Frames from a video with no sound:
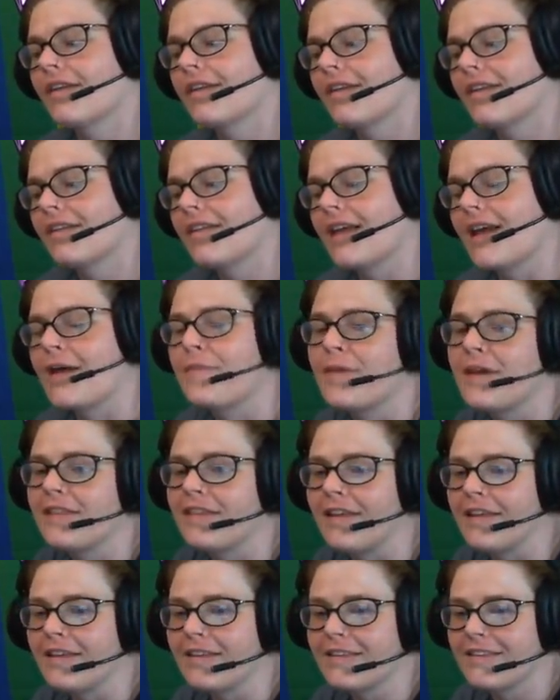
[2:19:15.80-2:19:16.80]
like, I made
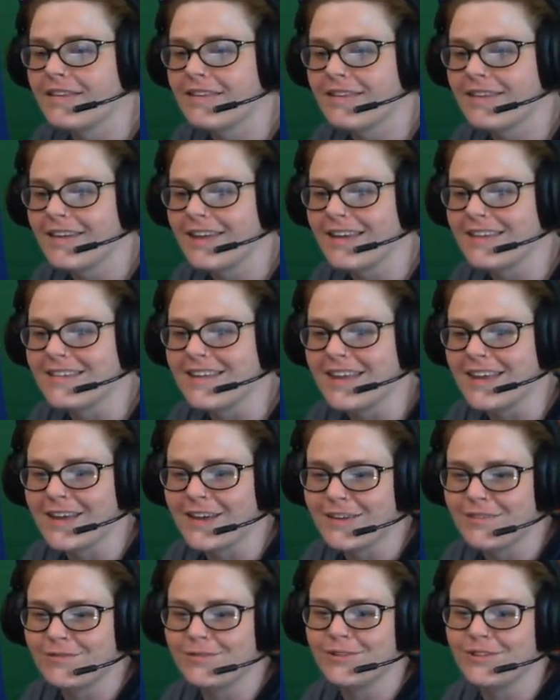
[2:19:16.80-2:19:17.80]
this as, like, a
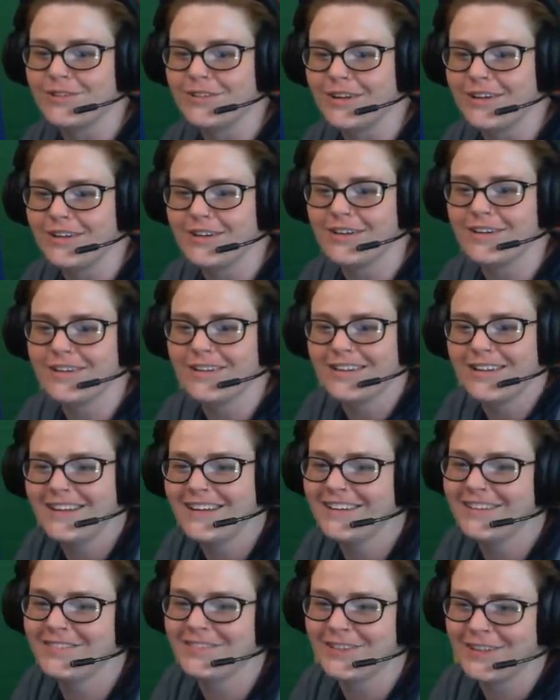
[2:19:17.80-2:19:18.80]
good voodoo doll
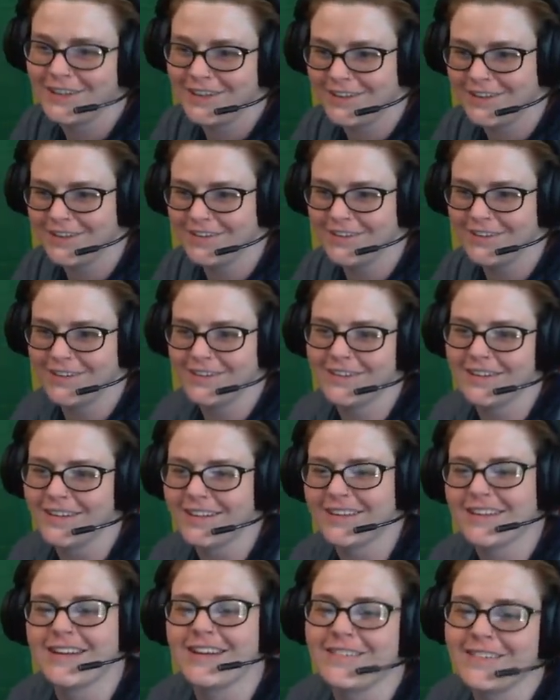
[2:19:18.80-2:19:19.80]
for you.
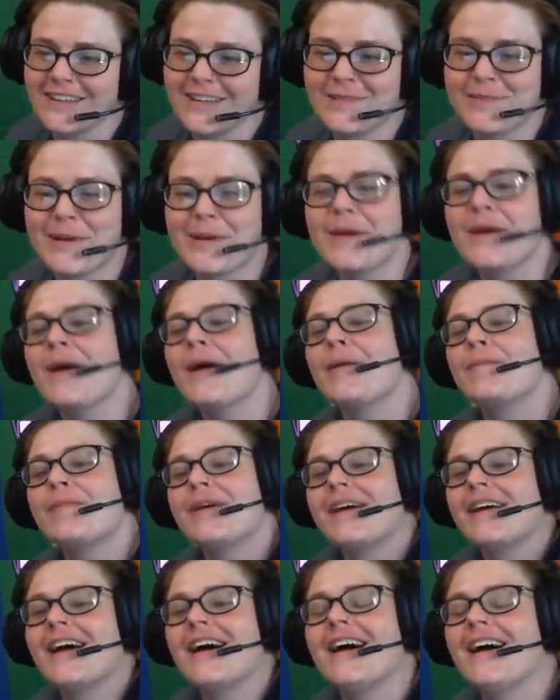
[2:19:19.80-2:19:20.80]
Like, then I would keep it.
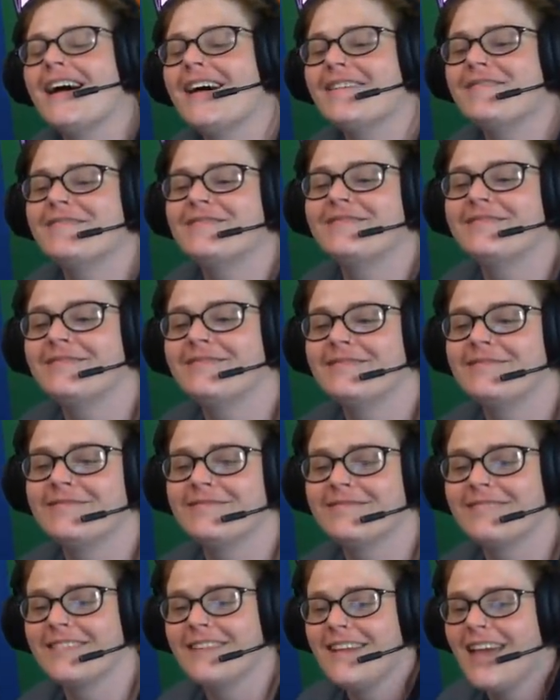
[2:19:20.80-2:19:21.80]
But,
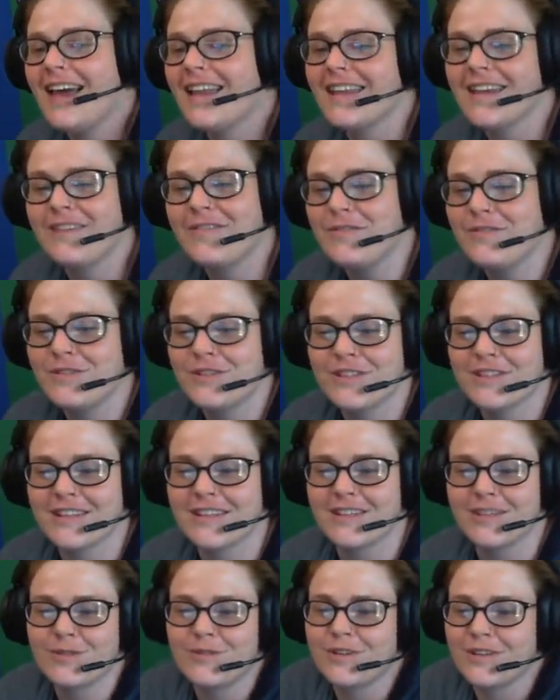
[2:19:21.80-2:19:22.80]
yeah, like, if it was just,
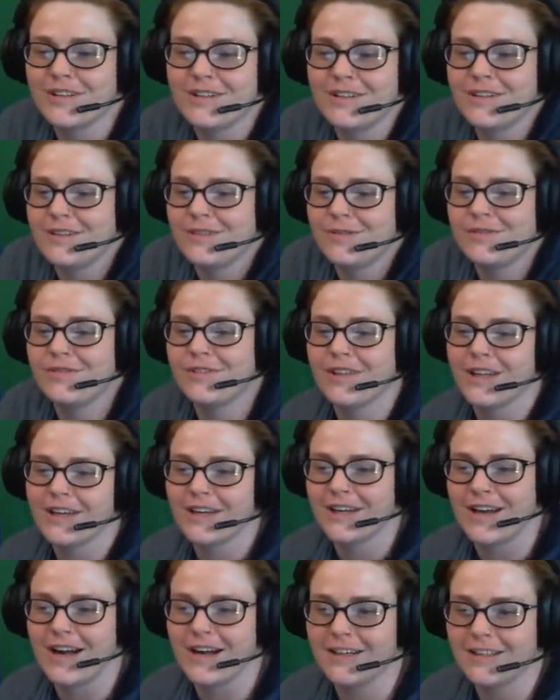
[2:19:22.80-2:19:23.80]
like, she wanted to do it for, like,
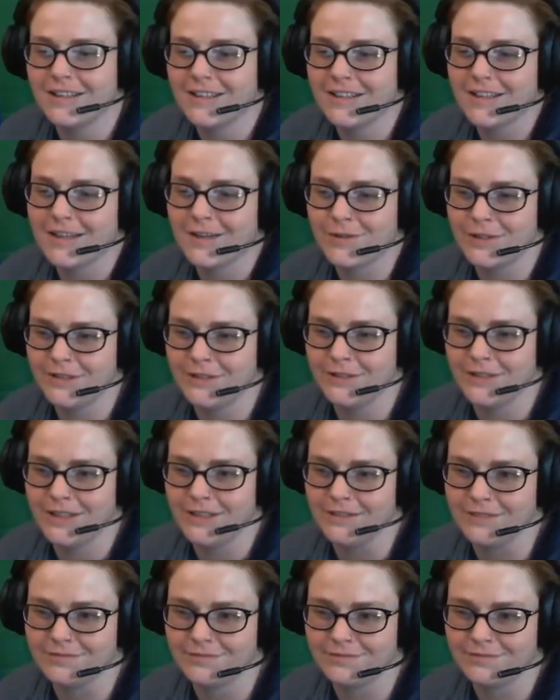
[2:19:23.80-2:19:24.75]
an oddity, like, why do you care?